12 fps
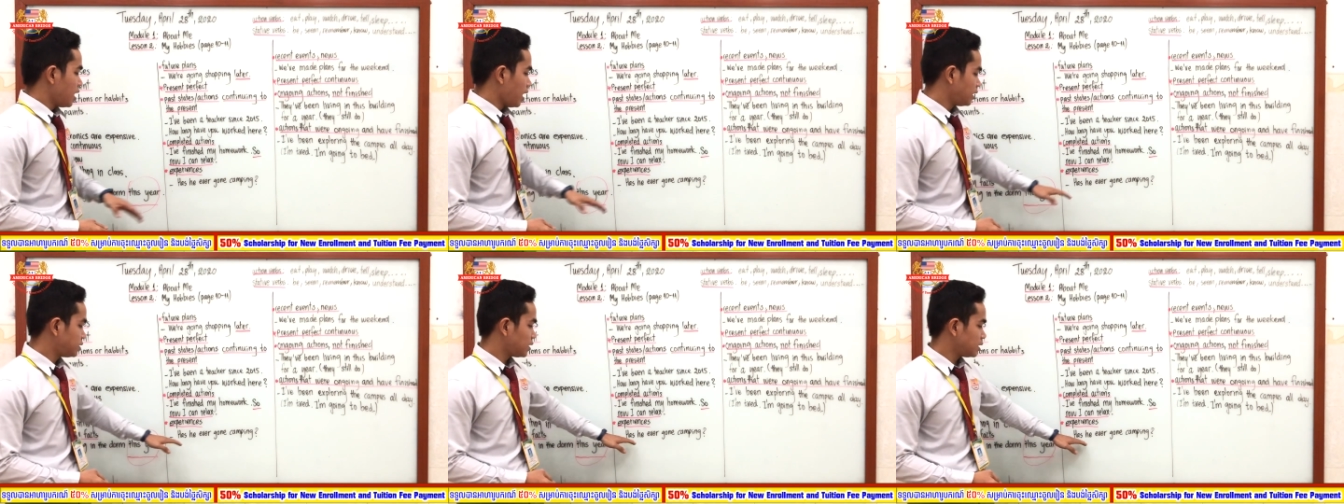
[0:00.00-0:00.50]

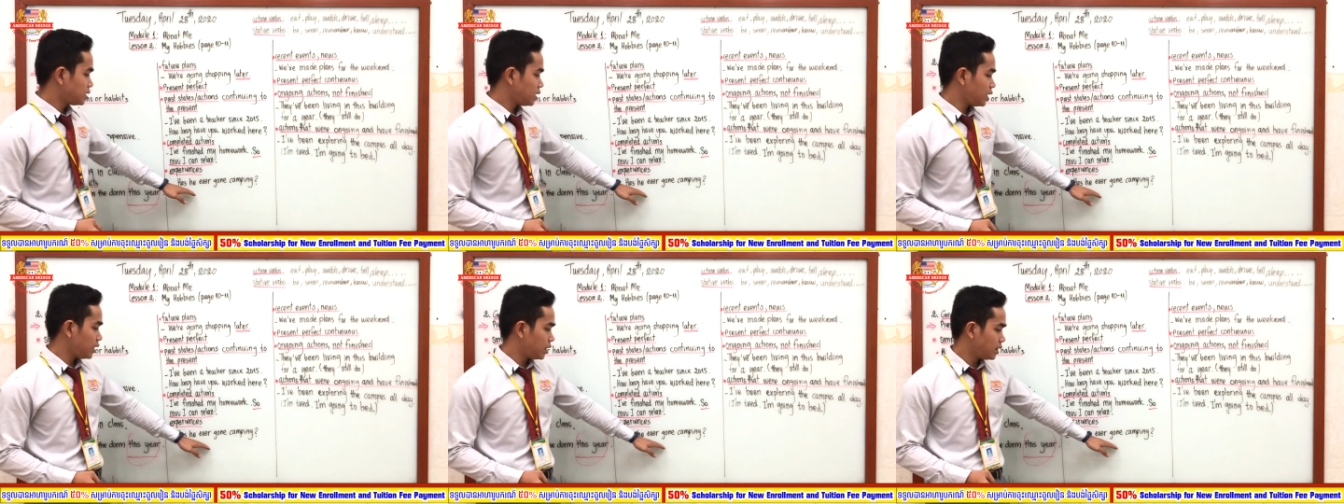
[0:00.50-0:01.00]
As you can
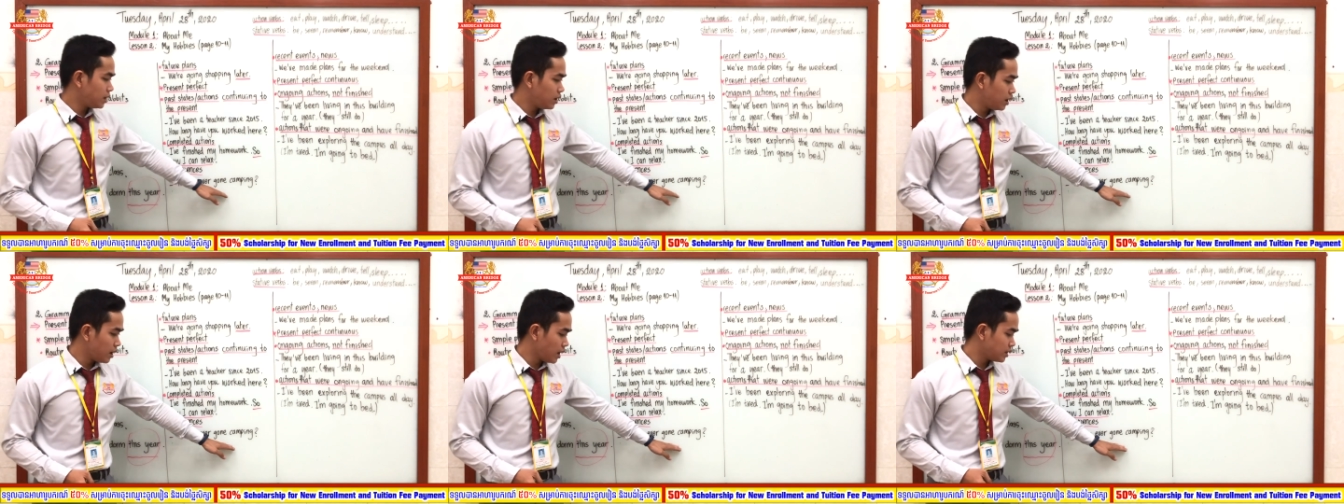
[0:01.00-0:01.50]
see in
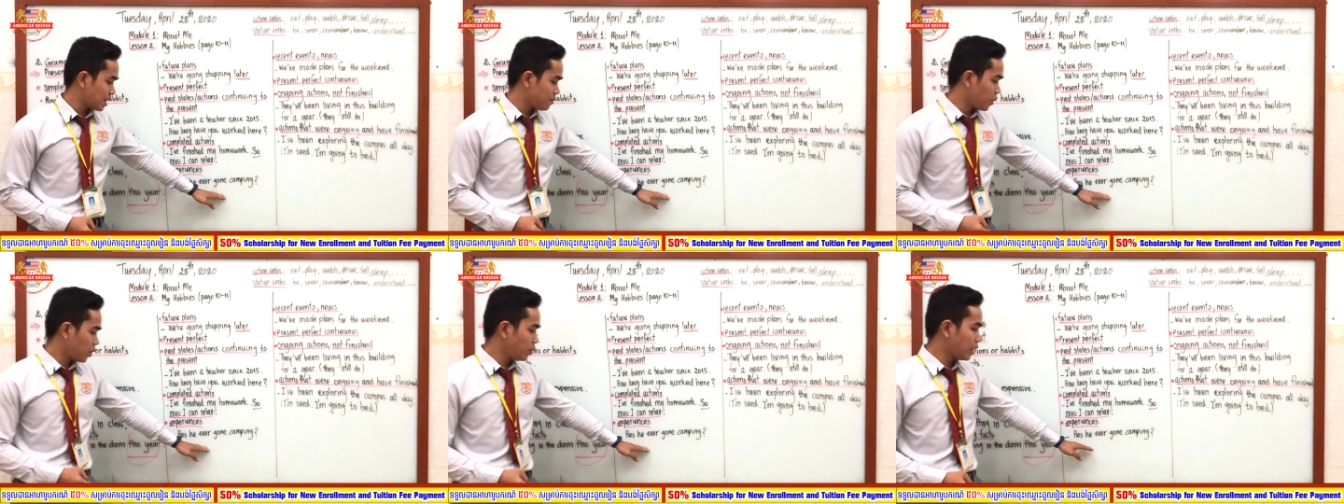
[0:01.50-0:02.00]
the
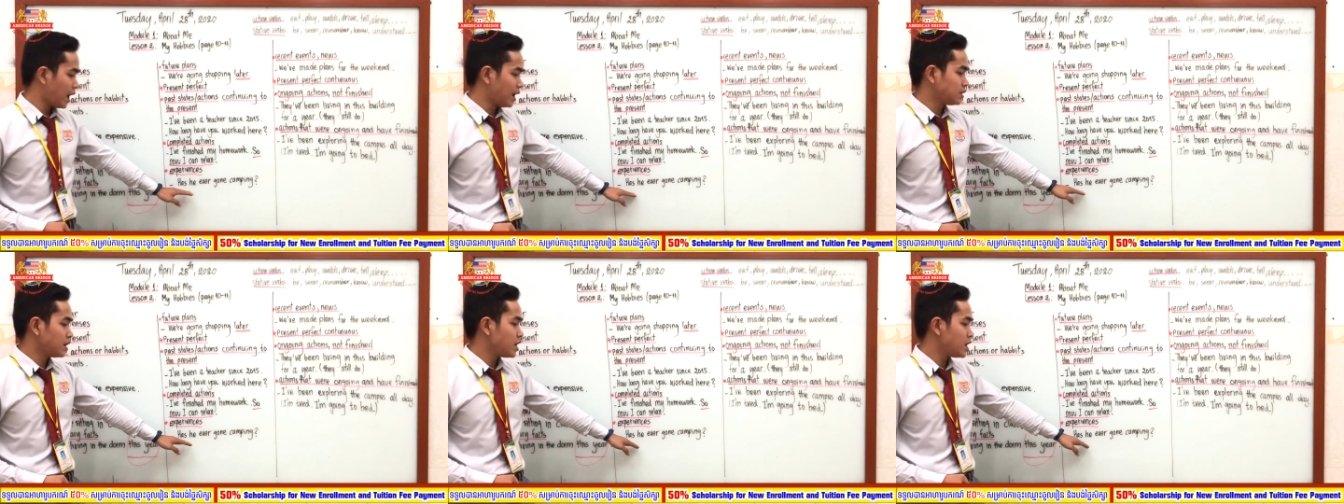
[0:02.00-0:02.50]
example,
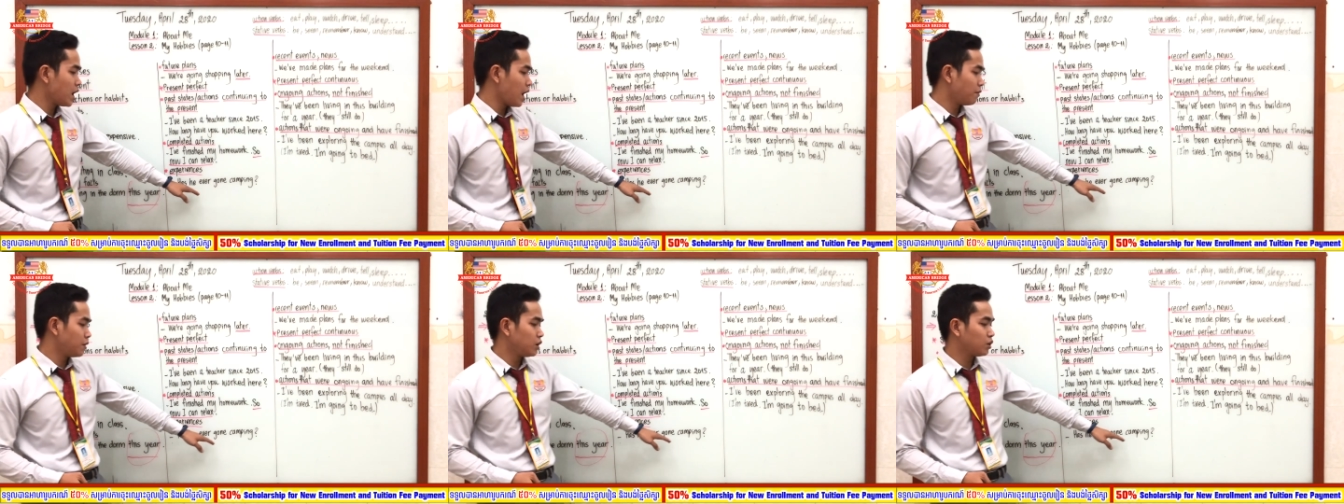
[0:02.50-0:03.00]
has he
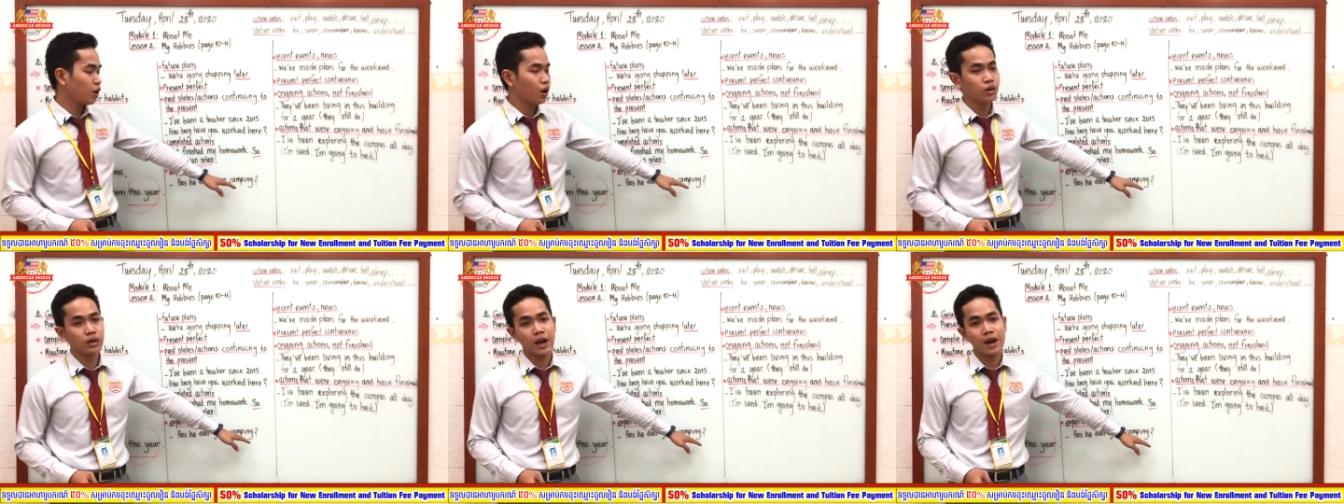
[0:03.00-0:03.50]
ever
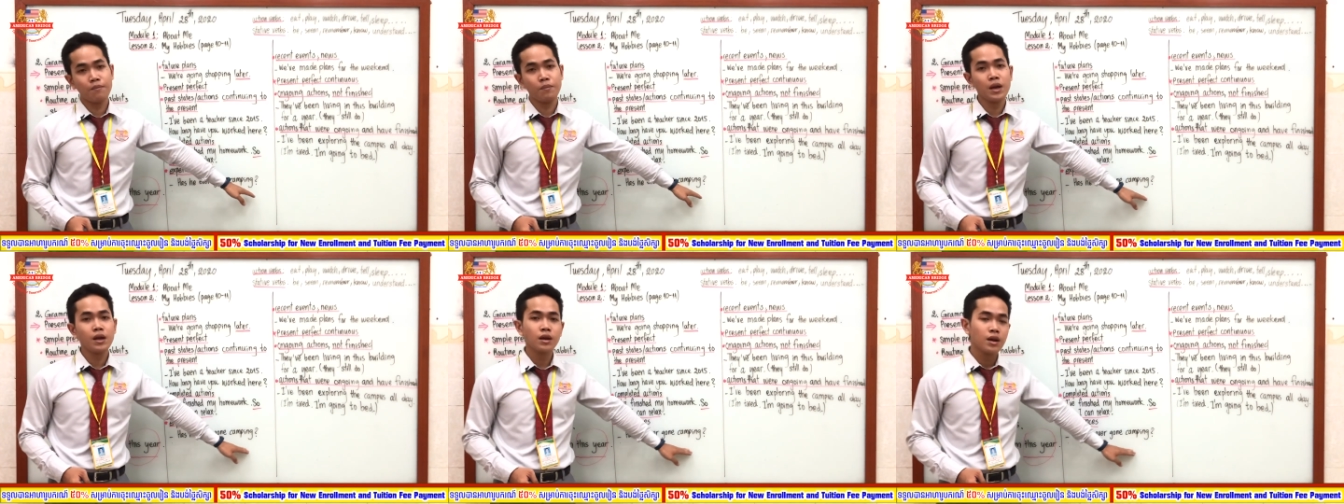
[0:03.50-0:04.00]
gone
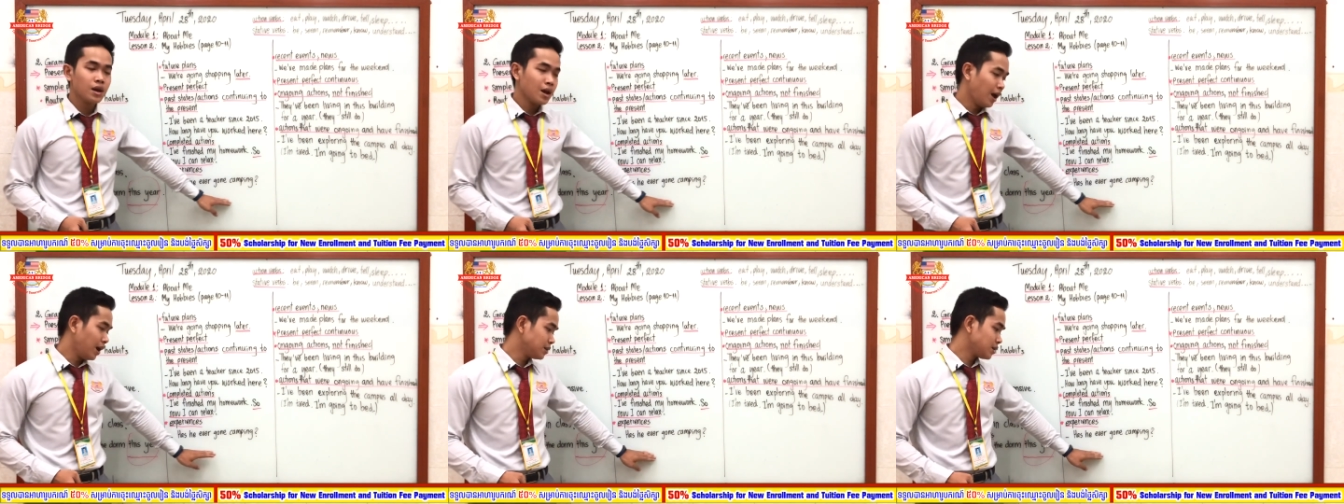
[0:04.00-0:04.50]
camping?
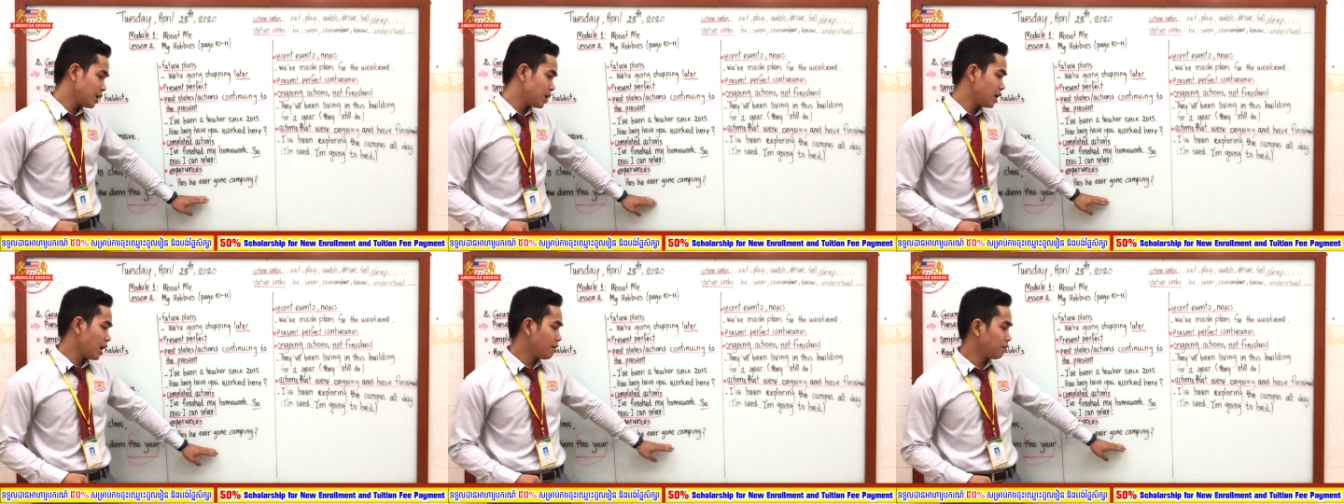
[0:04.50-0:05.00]
Has
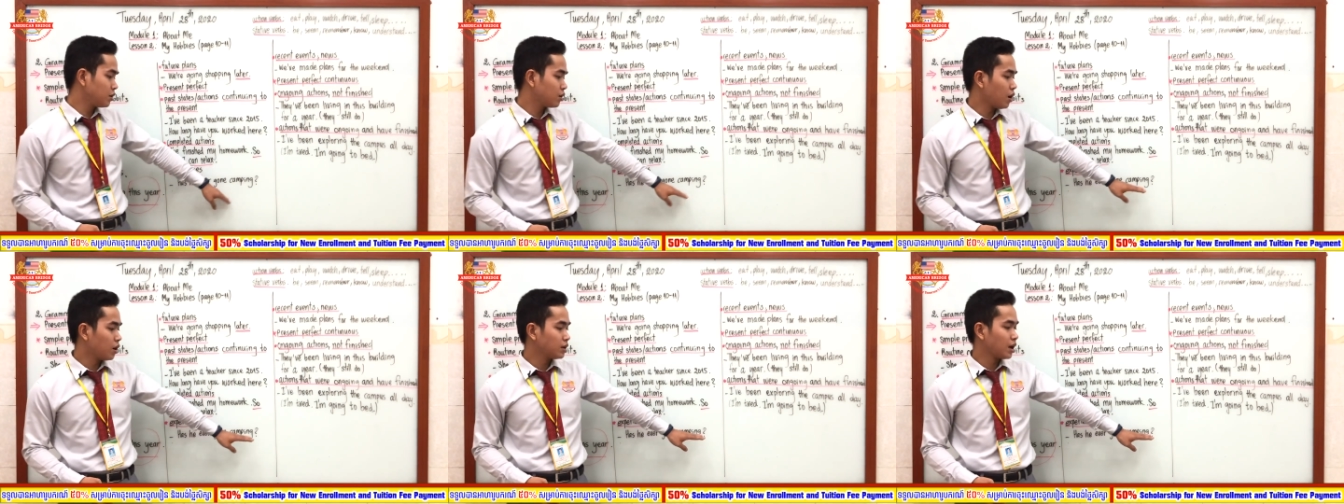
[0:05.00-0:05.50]
he ever
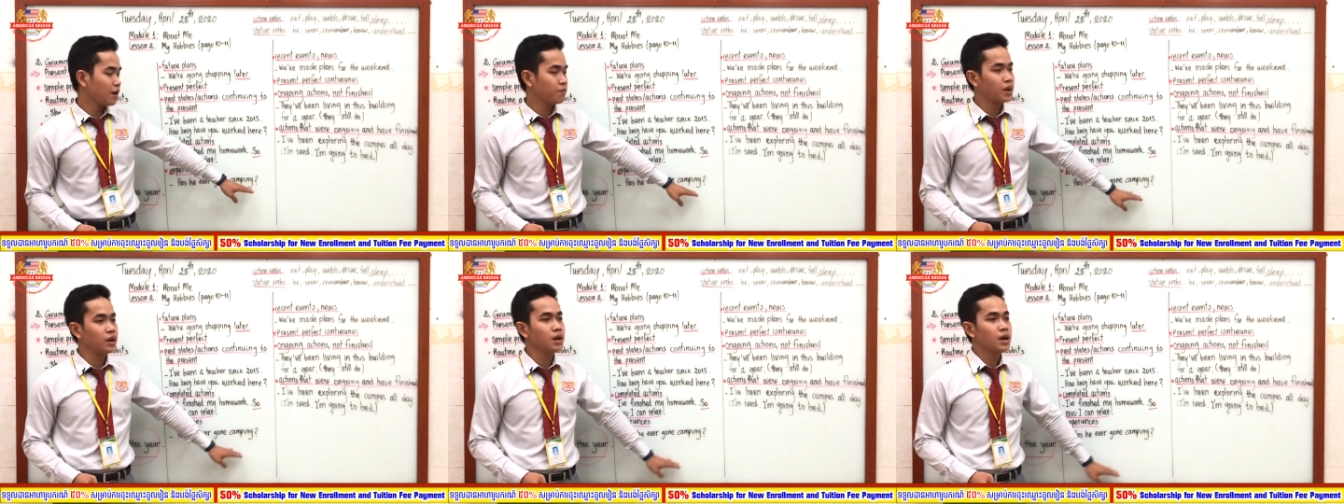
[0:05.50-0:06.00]
gone
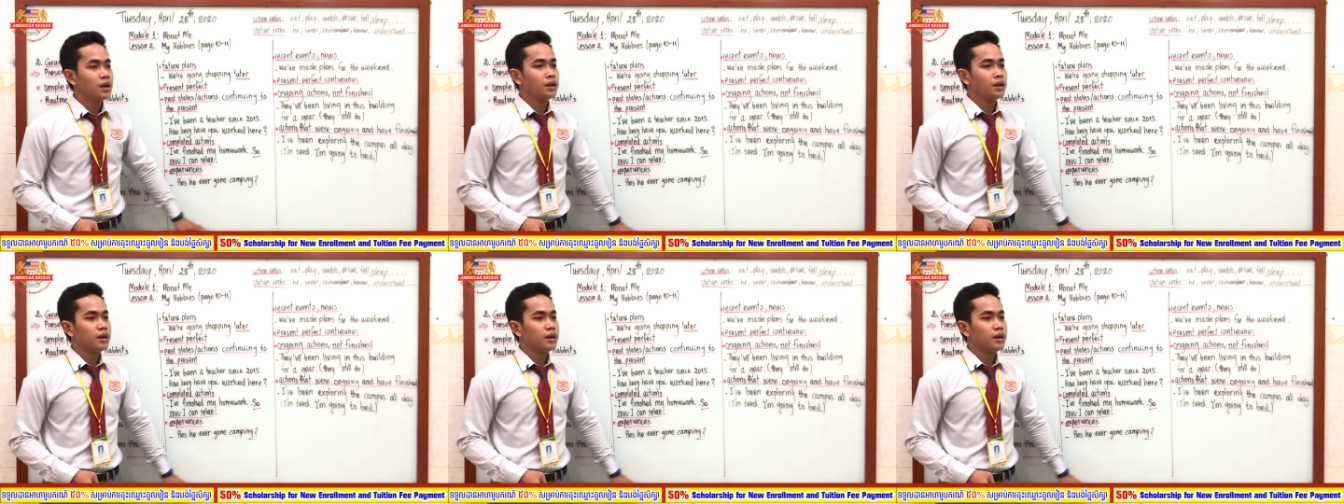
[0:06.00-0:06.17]
camping?